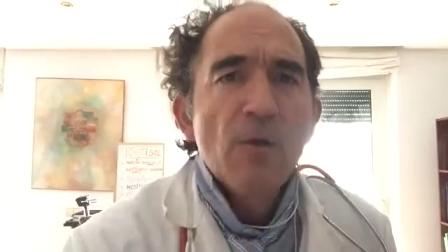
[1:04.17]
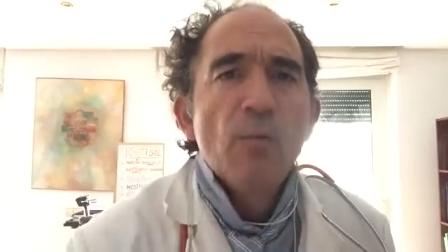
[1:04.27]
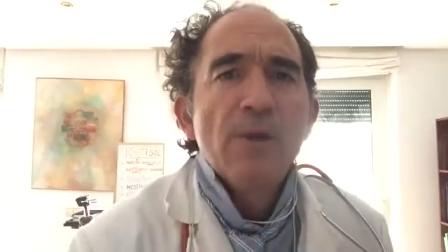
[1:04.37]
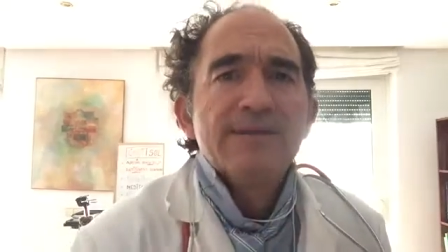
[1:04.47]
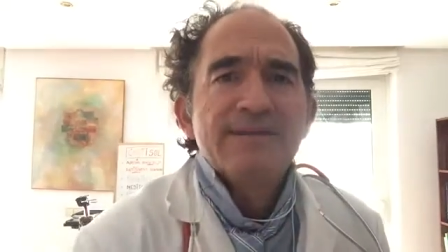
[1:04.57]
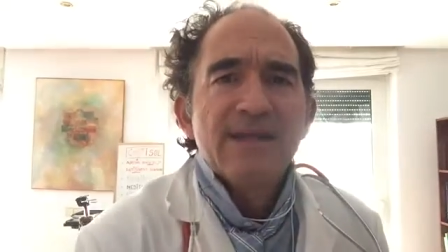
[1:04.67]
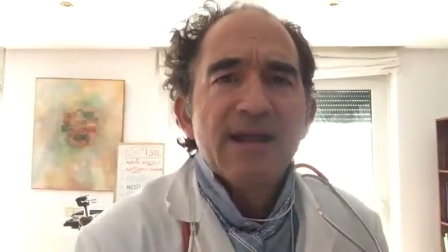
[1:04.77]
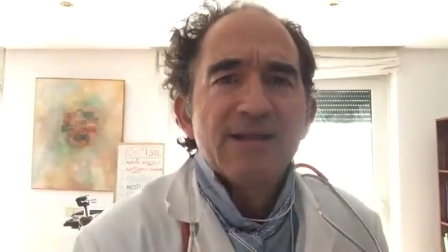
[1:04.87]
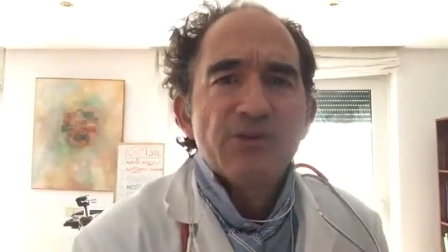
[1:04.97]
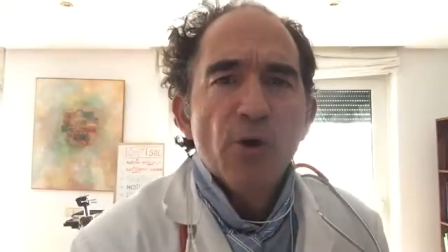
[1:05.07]
we see
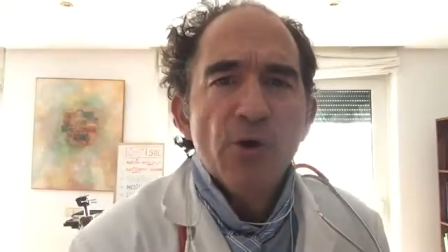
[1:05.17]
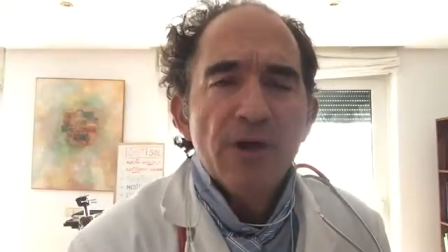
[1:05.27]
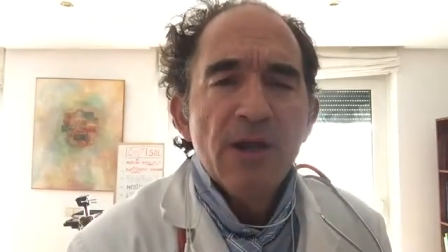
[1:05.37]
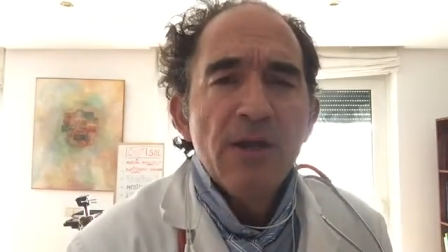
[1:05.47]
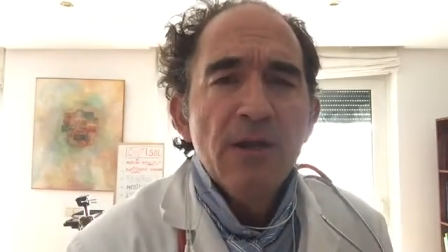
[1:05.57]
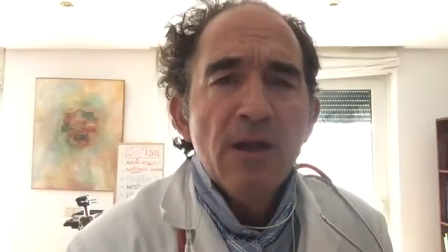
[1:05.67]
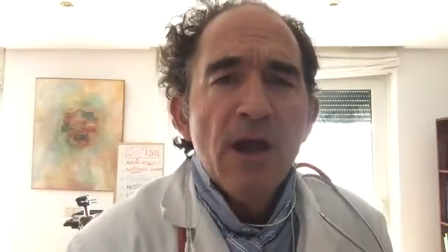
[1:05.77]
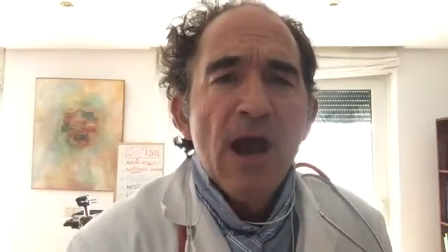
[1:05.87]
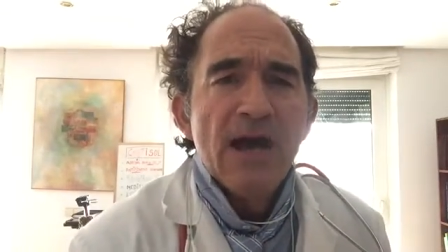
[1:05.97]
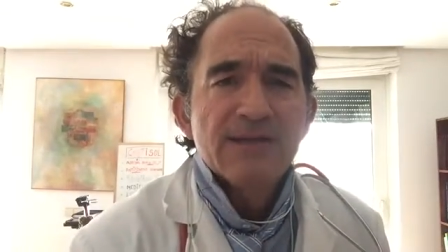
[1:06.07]
that taurine
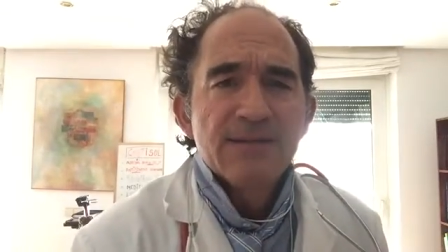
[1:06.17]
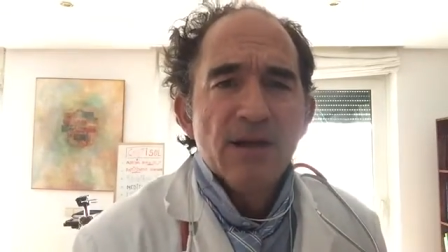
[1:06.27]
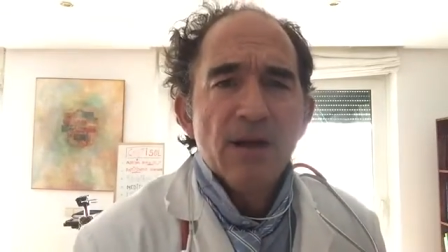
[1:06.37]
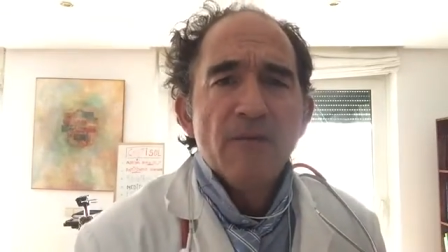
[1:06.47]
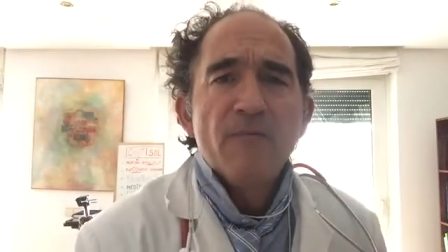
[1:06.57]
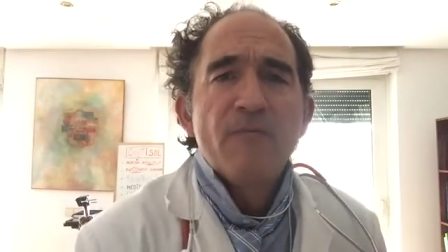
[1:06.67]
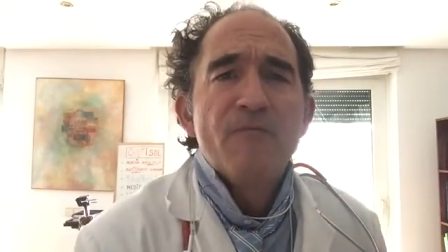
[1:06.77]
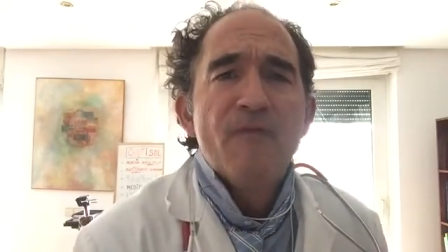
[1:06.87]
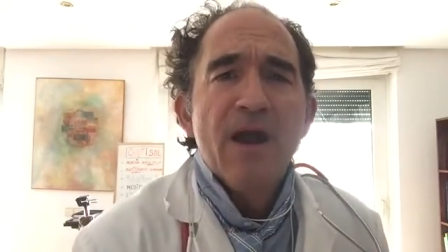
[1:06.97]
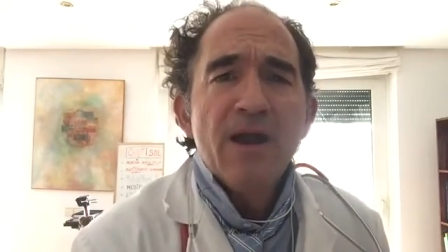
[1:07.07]
has a
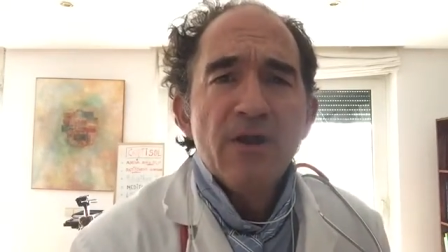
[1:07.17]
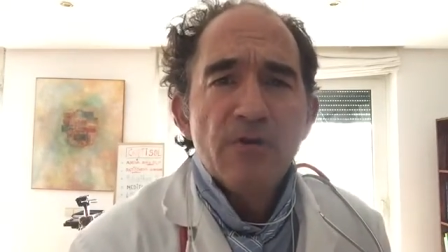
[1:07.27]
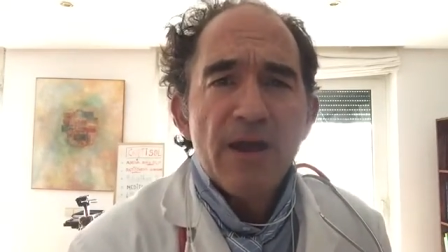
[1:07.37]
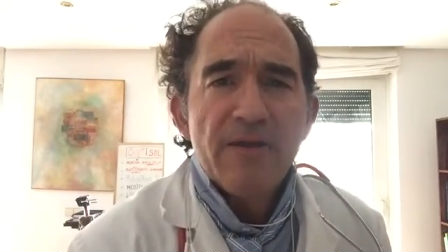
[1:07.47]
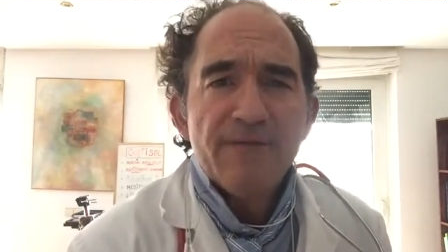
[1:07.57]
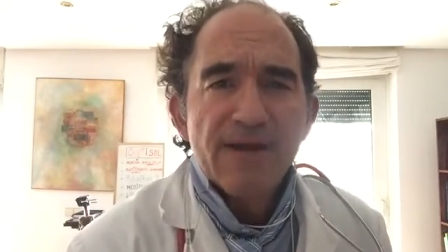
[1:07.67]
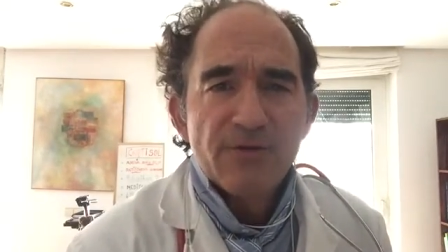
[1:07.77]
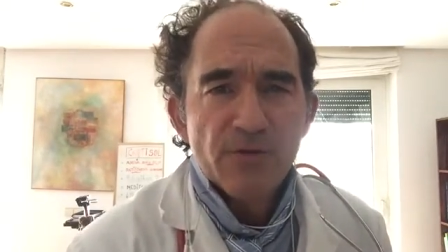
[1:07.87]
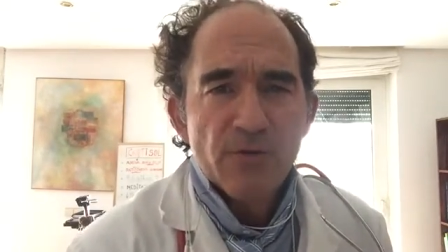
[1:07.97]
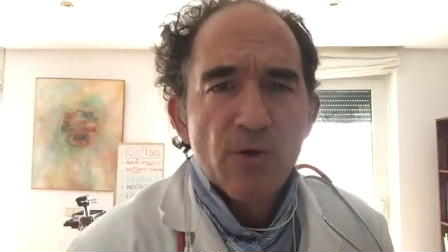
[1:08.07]
very good effect
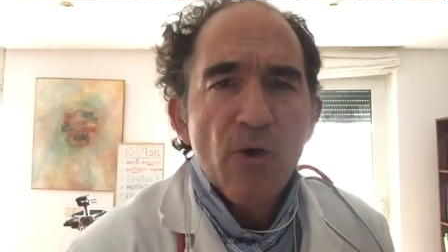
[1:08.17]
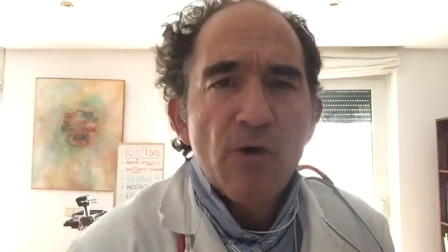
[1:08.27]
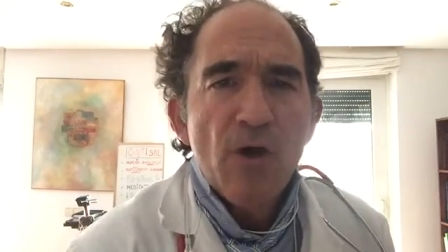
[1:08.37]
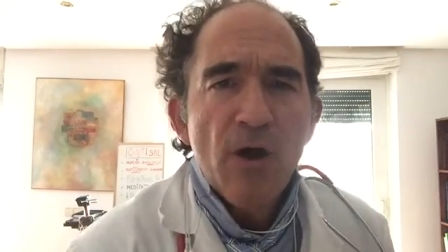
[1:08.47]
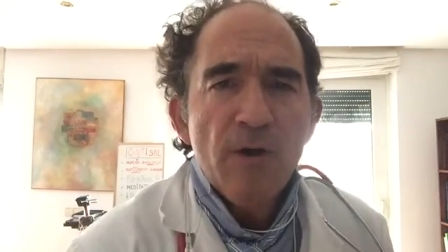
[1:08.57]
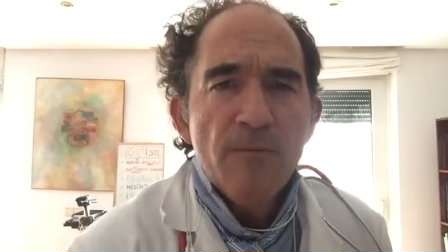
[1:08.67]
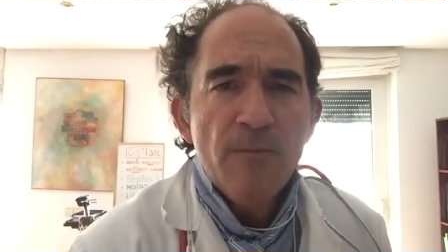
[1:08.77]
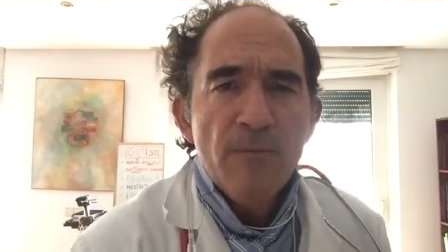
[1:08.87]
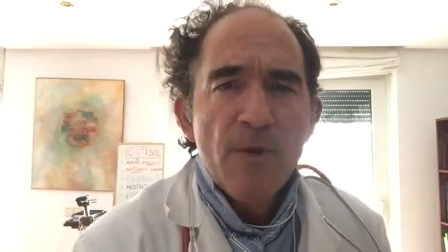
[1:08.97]
on glaucoma,